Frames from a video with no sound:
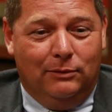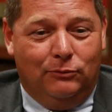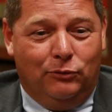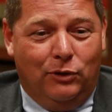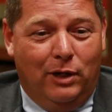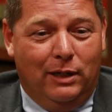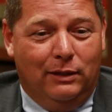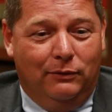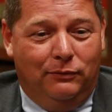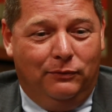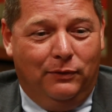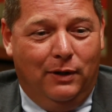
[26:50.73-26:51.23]

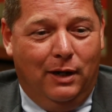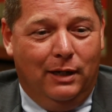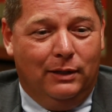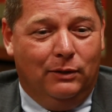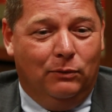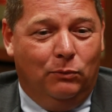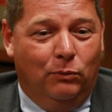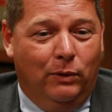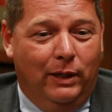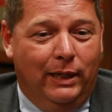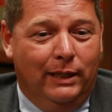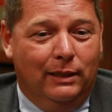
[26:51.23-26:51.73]
trying to find
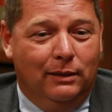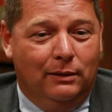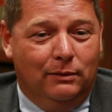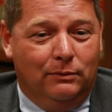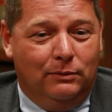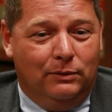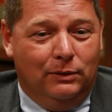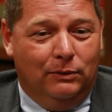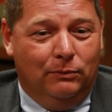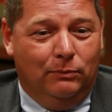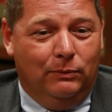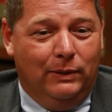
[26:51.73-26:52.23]
a way to,
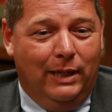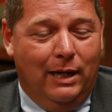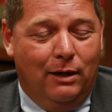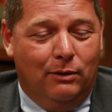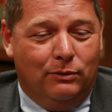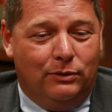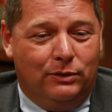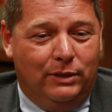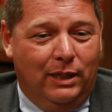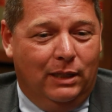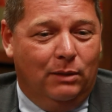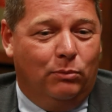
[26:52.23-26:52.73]
to
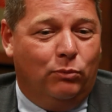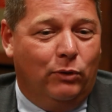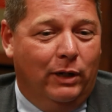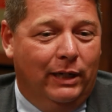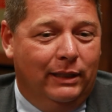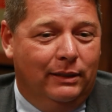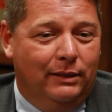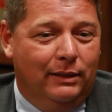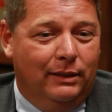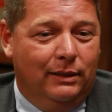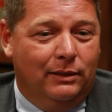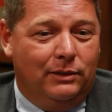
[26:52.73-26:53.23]
now
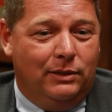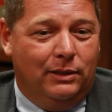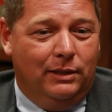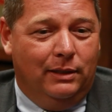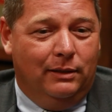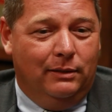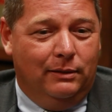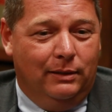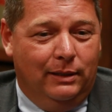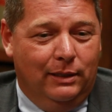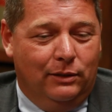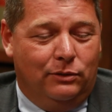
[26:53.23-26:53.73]
celebrate this
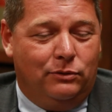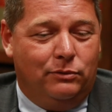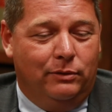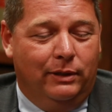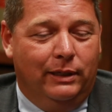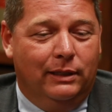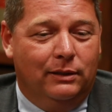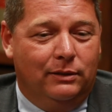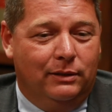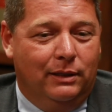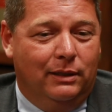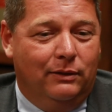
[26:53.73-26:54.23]

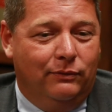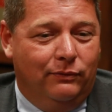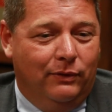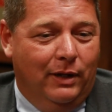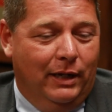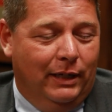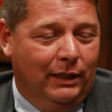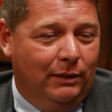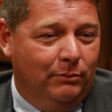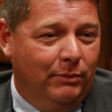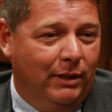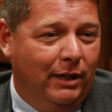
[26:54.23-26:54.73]
history instead of
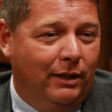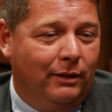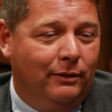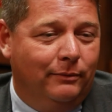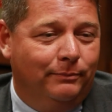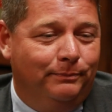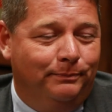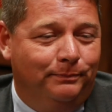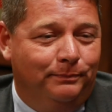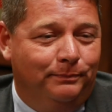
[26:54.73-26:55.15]
fighting about it